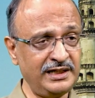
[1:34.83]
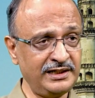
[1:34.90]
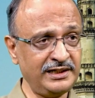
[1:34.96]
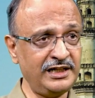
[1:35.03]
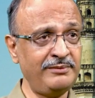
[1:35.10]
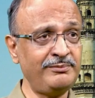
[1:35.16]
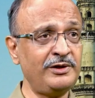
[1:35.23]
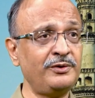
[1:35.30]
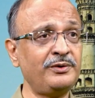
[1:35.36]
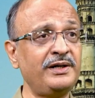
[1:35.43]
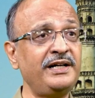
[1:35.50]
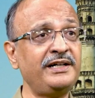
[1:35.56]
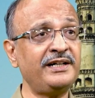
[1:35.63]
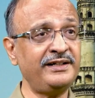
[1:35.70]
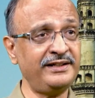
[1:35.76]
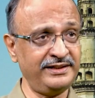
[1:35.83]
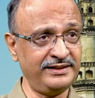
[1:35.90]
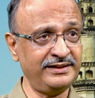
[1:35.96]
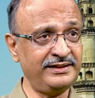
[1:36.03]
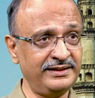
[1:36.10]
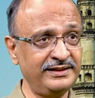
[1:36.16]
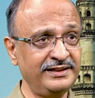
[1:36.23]
that came down to
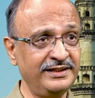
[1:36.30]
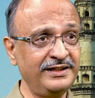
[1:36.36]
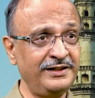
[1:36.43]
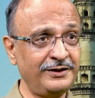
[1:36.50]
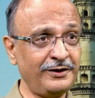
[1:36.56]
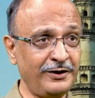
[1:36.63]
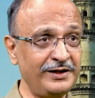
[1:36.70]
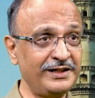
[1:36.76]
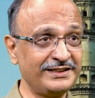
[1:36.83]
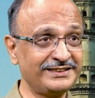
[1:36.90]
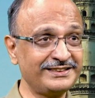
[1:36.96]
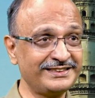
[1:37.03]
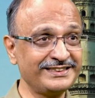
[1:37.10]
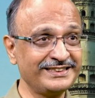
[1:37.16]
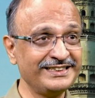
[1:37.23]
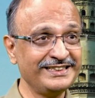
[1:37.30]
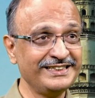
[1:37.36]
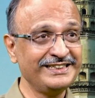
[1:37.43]
$800.